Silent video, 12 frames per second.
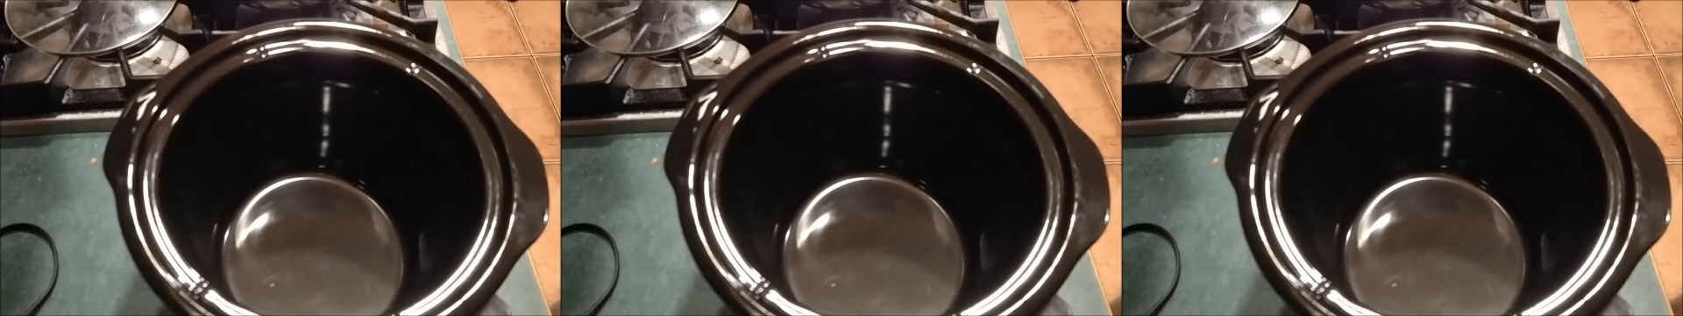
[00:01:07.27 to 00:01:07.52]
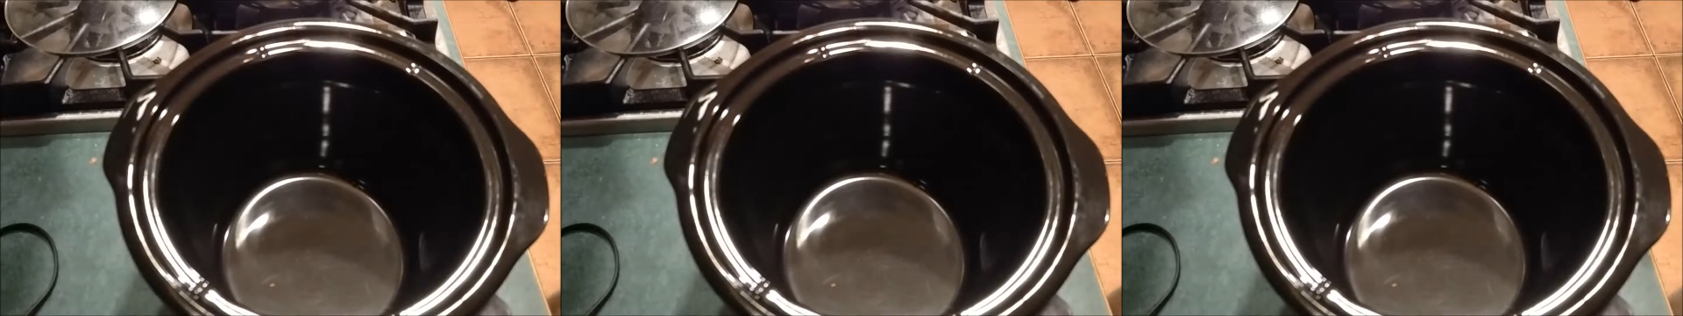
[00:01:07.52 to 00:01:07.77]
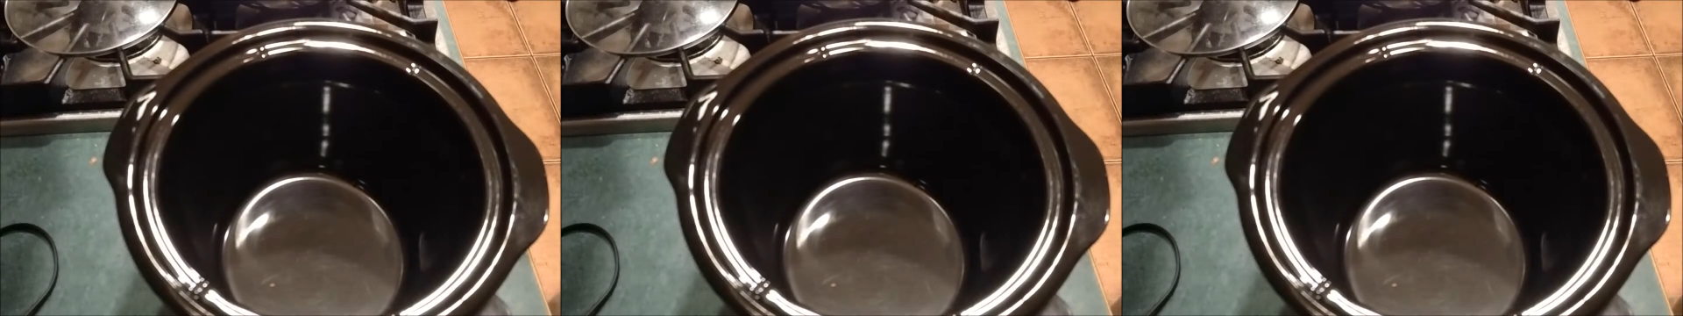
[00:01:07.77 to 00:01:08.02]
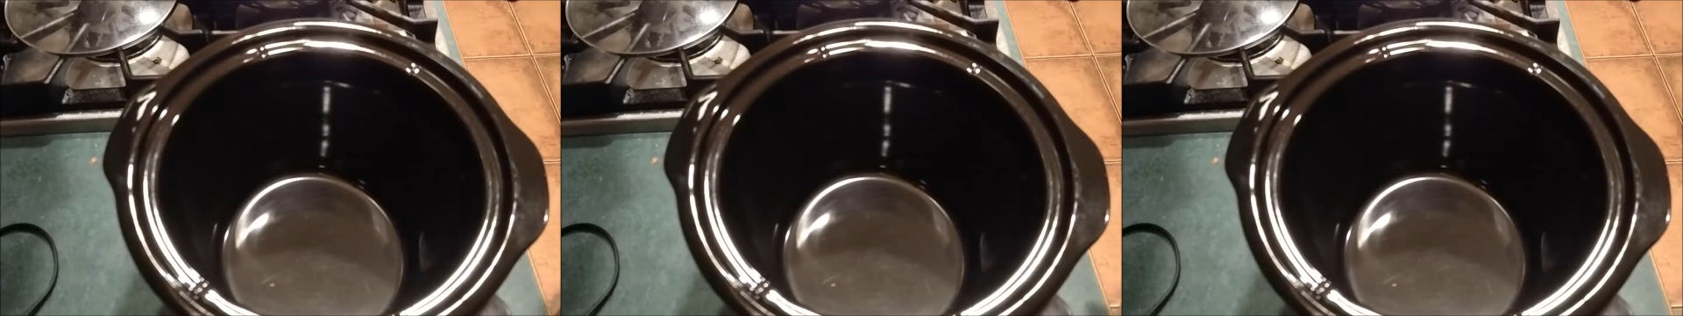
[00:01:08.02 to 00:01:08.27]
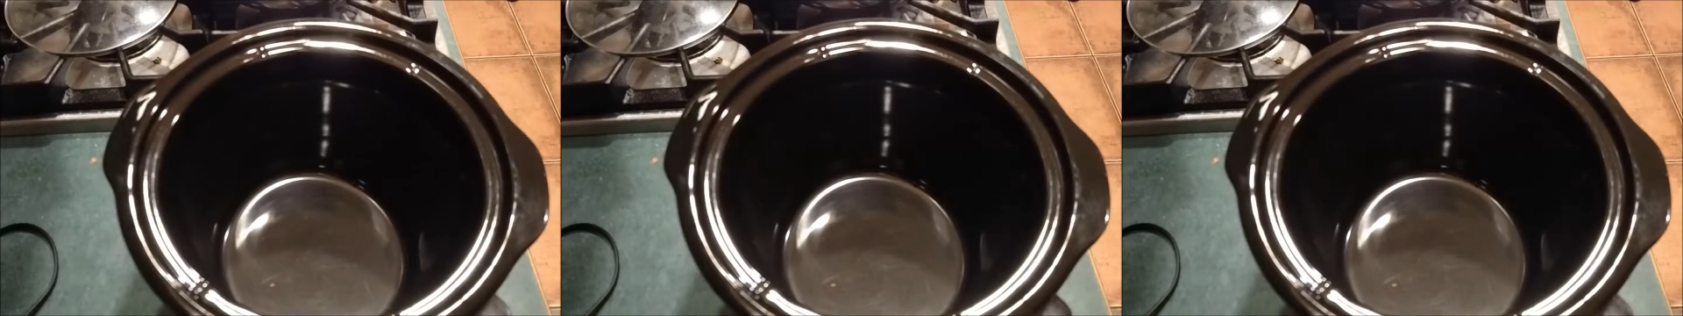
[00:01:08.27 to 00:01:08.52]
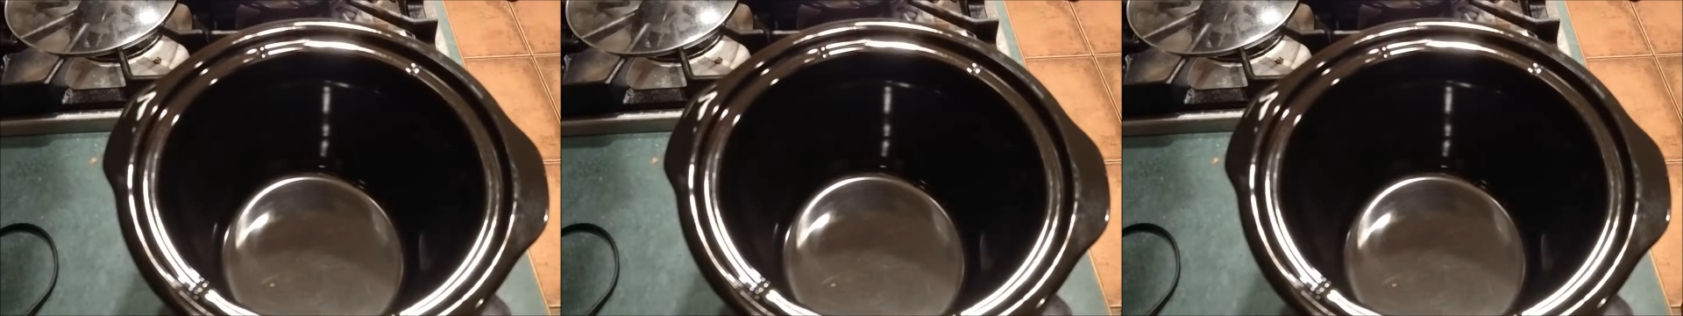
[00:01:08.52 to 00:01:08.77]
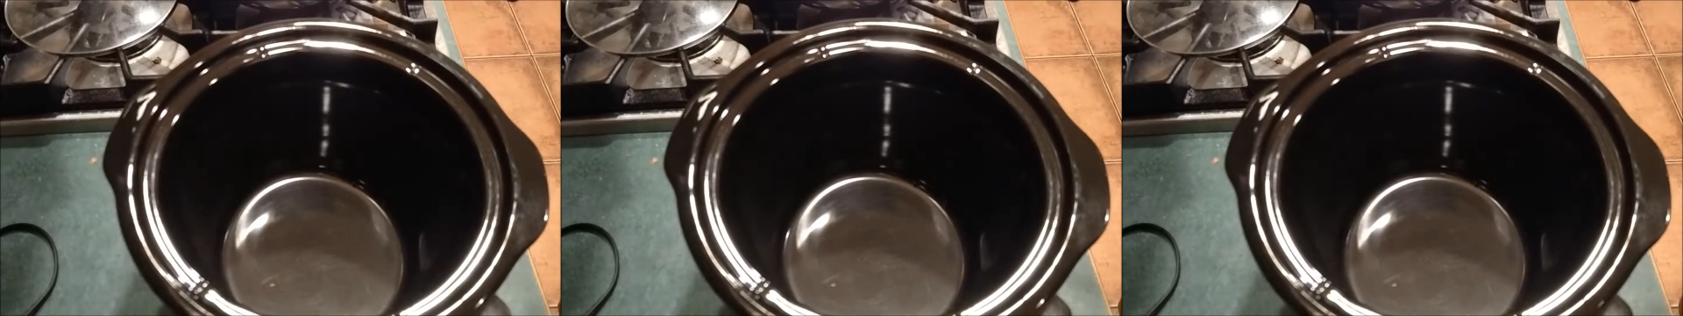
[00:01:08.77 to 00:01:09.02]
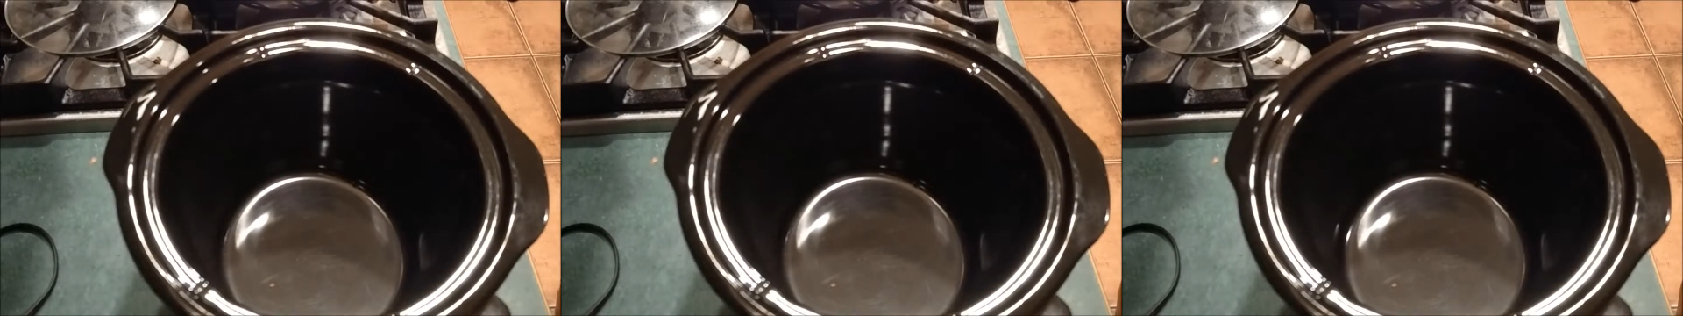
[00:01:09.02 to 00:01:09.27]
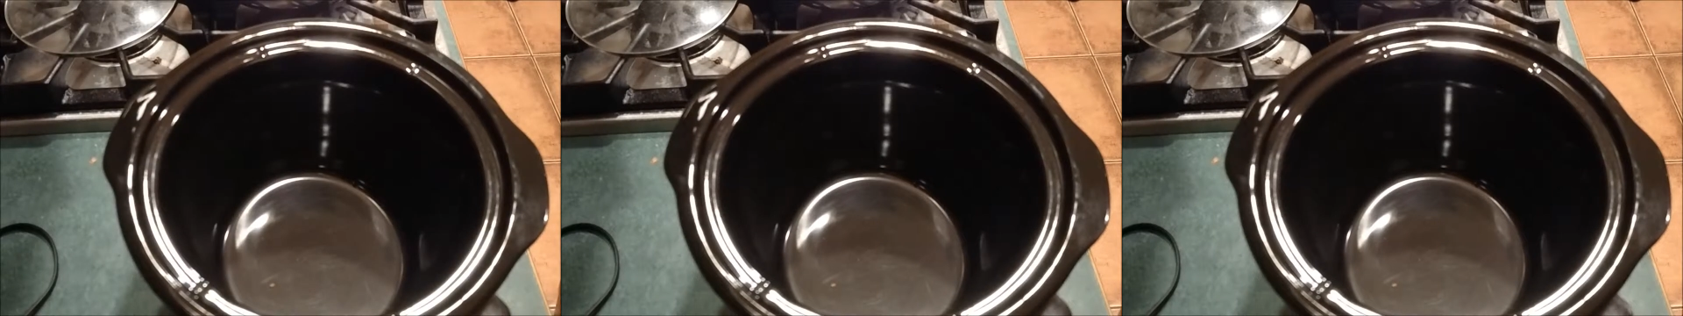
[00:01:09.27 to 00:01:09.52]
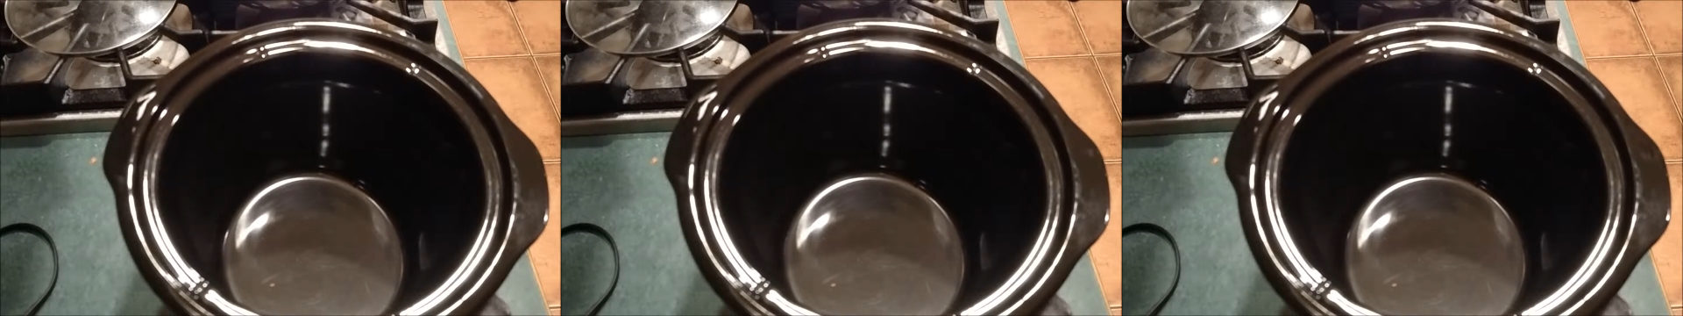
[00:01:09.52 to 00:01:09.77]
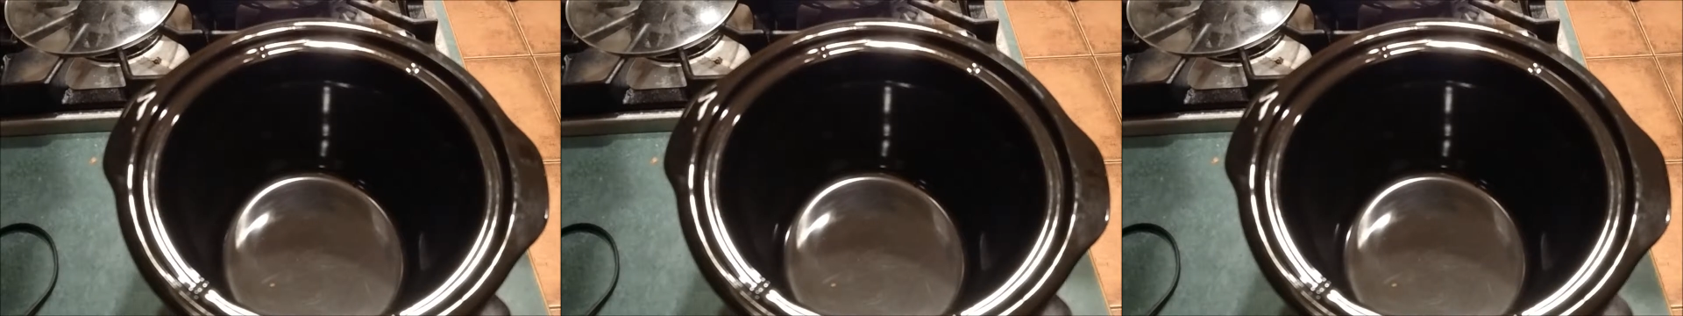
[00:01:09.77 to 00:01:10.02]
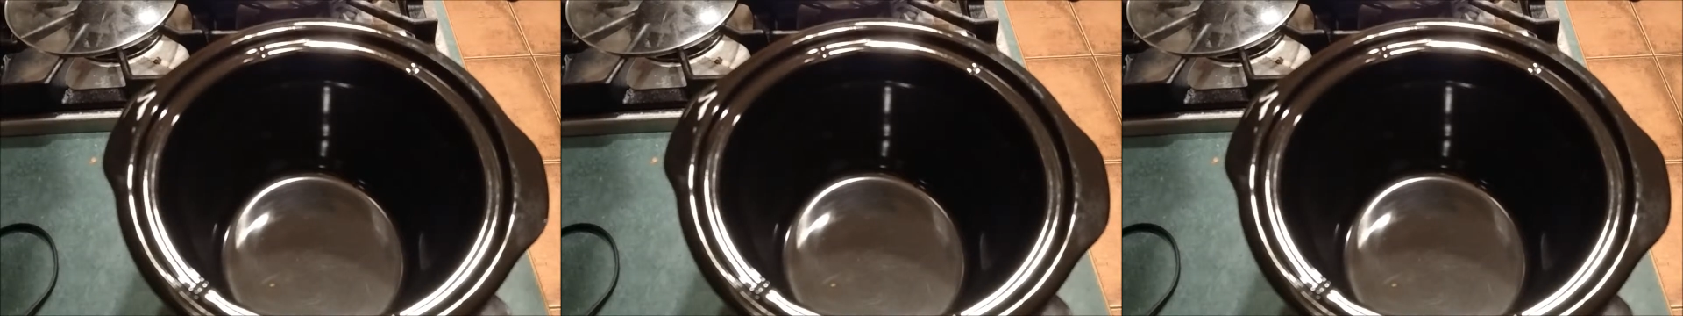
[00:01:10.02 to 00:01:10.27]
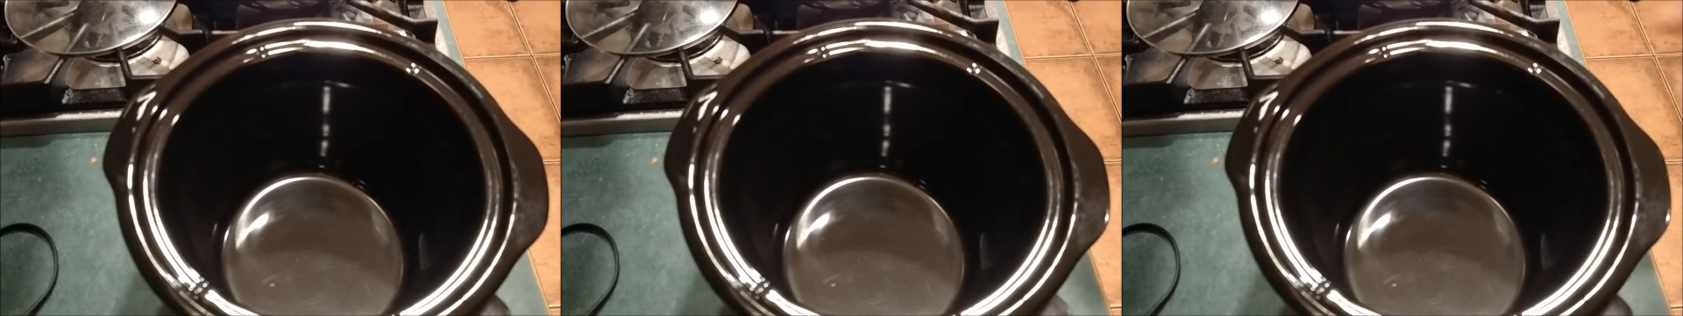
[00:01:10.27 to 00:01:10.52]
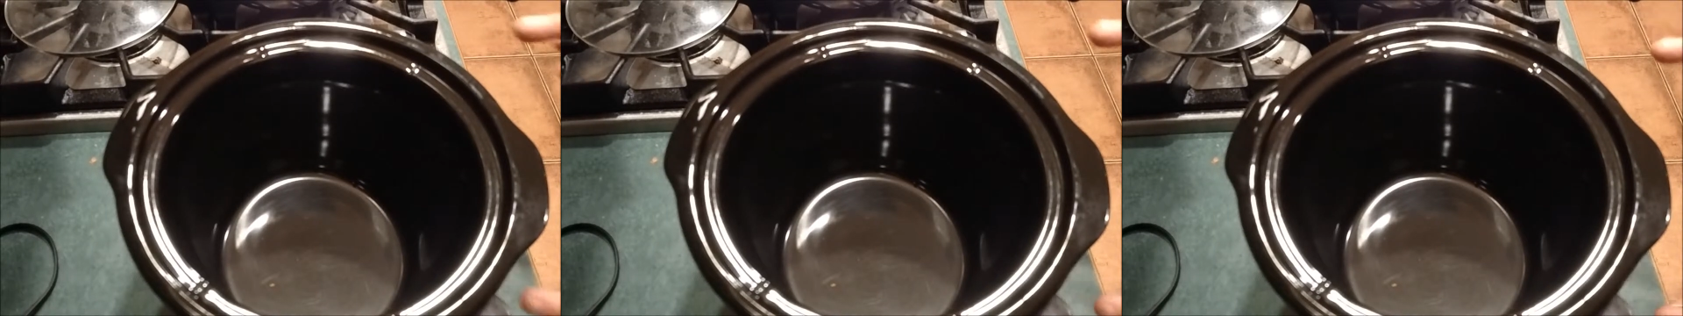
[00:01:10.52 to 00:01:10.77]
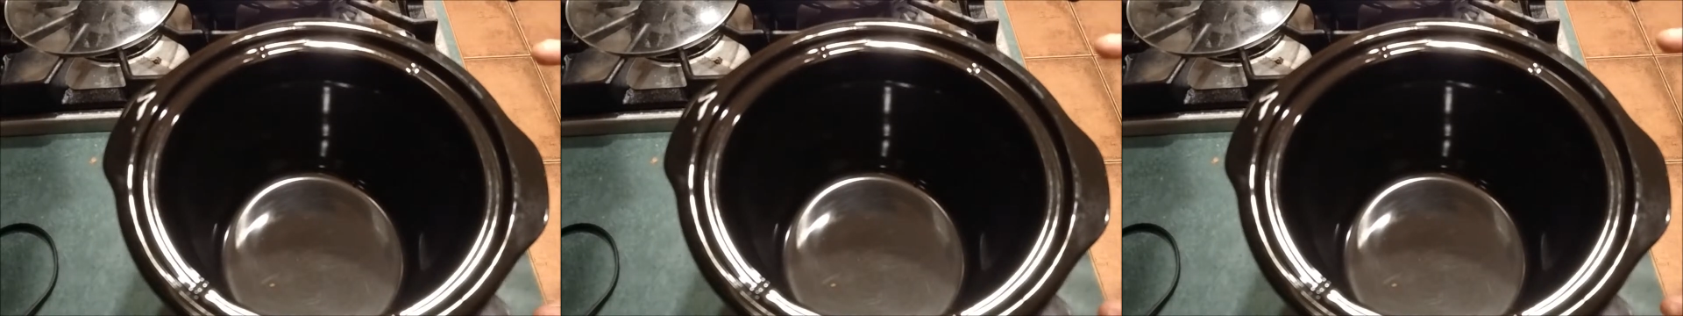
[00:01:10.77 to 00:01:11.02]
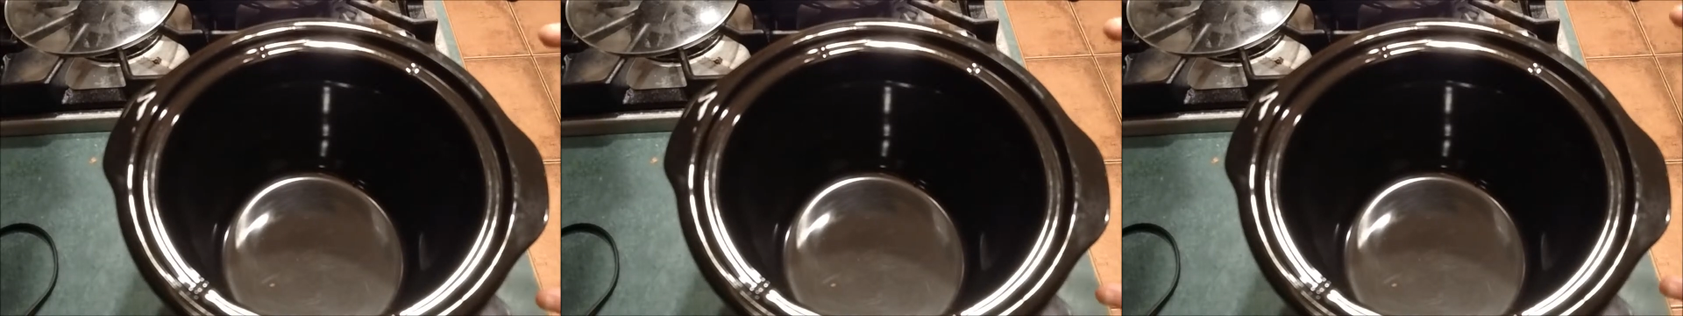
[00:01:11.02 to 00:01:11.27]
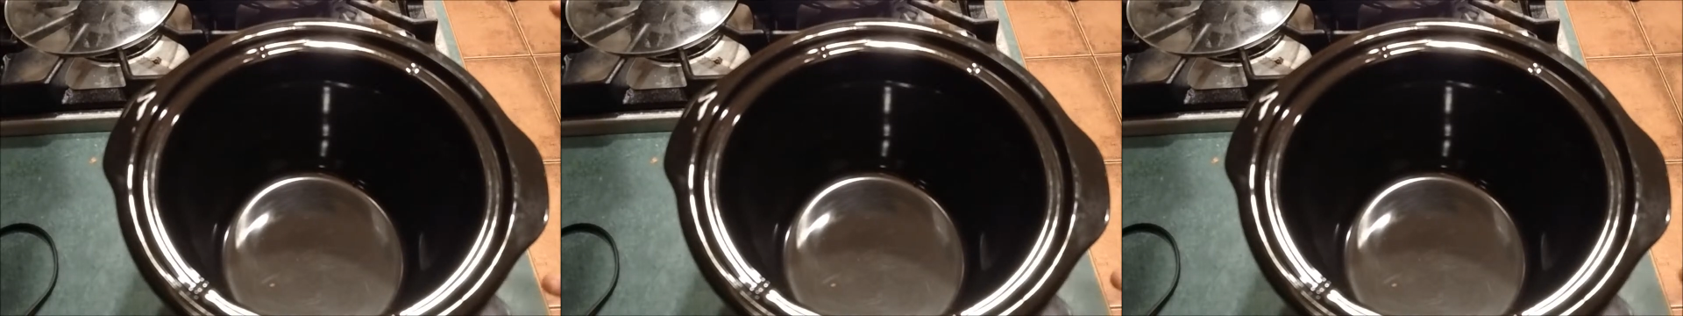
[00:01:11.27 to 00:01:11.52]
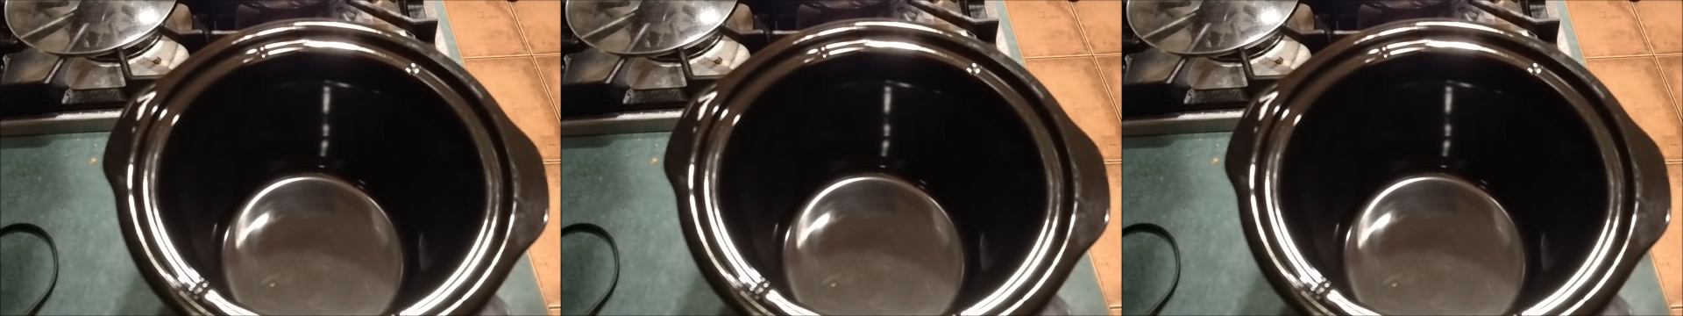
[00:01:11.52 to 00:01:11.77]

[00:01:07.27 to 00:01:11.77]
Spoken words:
[unreadable: no face in view]